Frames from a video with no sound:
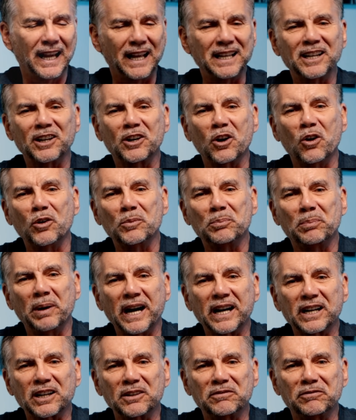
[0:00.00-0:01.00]
And they're going
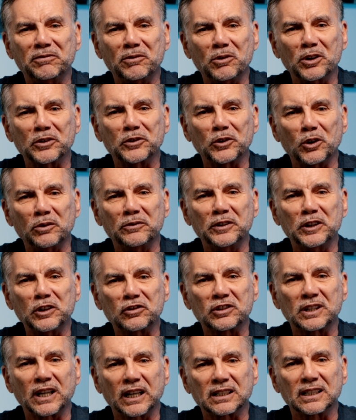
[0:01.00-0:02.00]
back and forth over
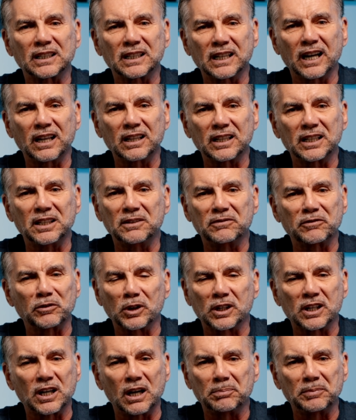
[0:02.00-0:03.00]
this technicality
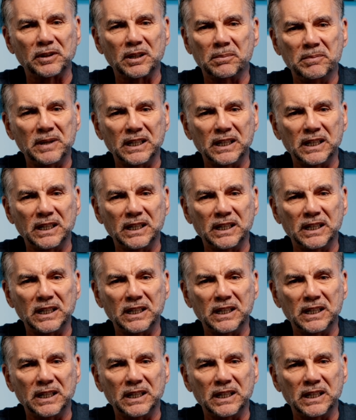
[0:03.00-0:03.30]
for a couple of